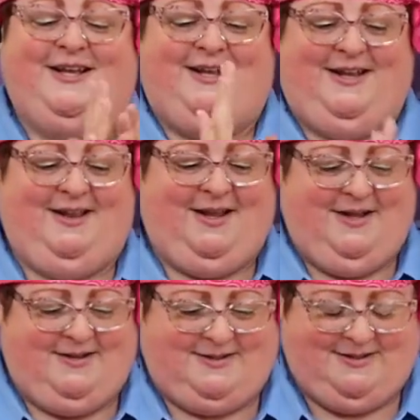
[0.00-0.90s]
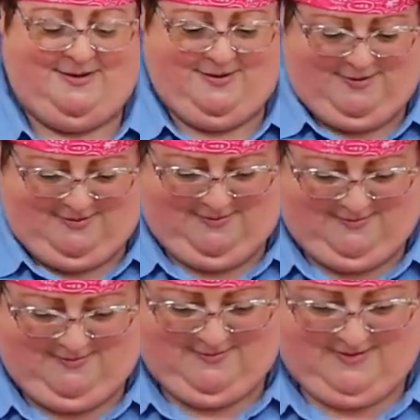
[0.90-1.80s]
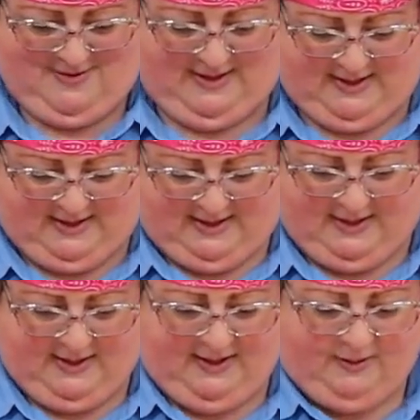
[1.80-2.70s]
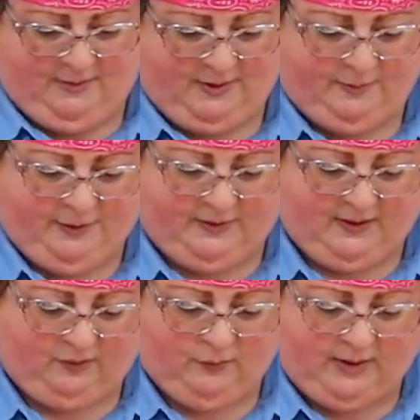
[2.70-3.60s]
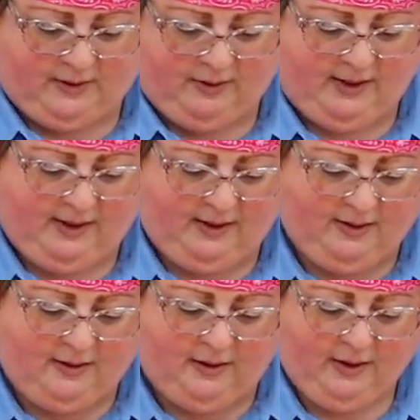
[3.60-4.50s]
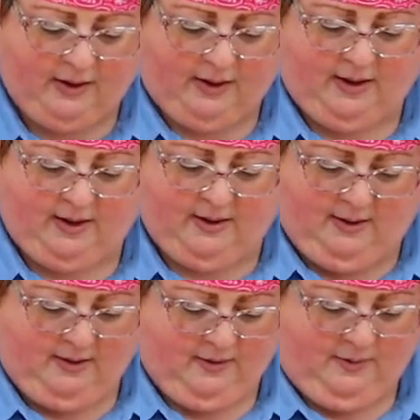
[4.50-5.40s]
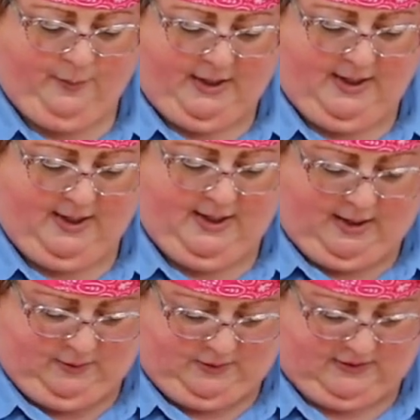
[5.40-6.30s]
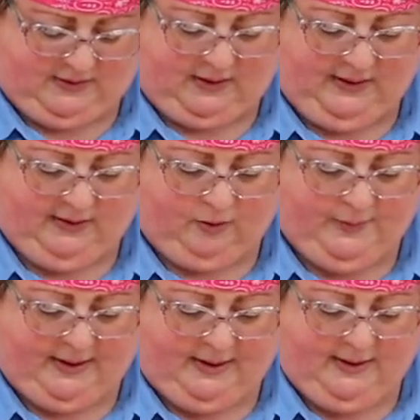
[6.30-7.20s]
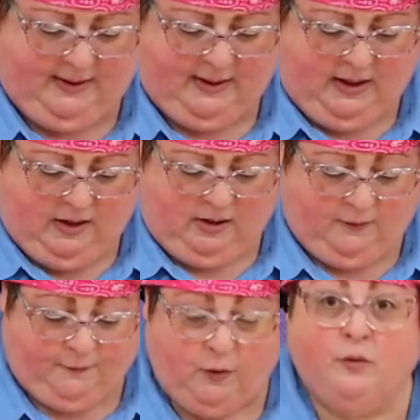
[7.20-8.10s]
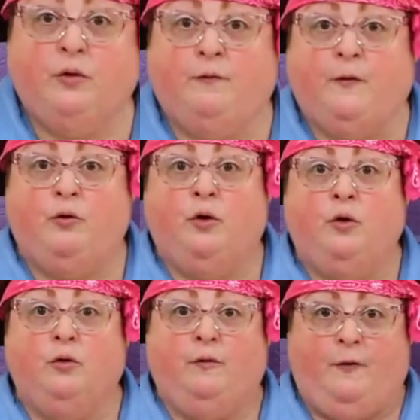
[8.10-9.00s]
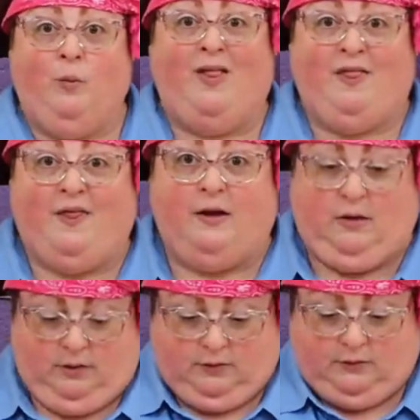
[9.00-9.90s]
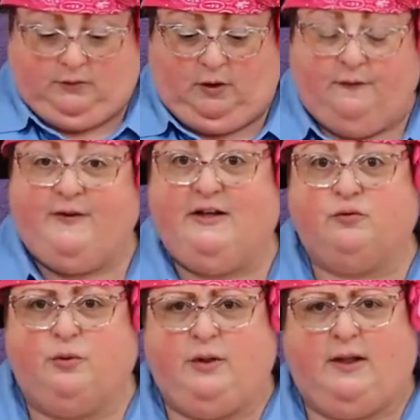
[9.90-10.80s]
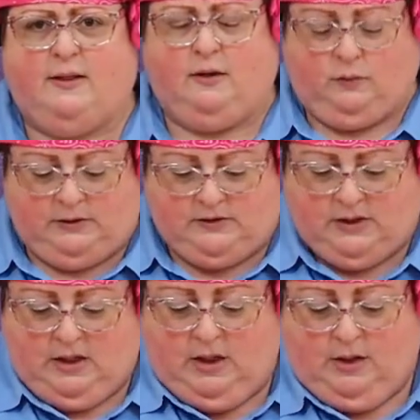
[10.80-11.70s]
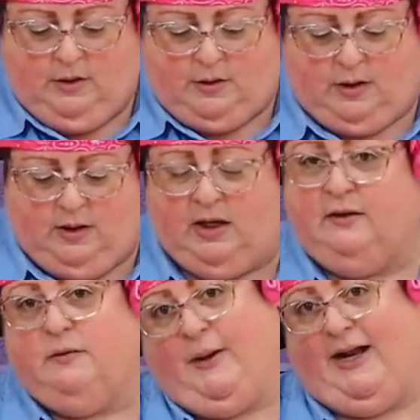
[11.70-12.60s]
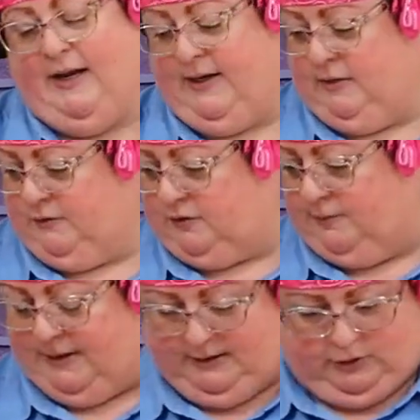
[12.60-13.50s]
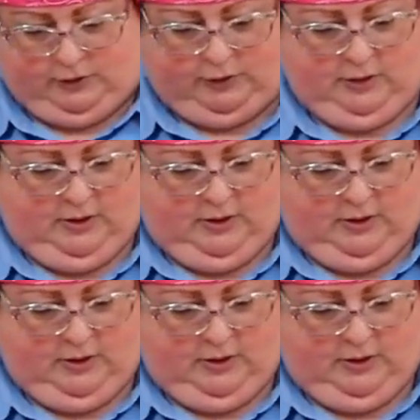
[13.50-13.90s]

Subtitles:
it like so. And we're going to put this one down here and pat it out just a little bit. Now if you want thick starfish, really thick ones, you're going to not pat it down so much.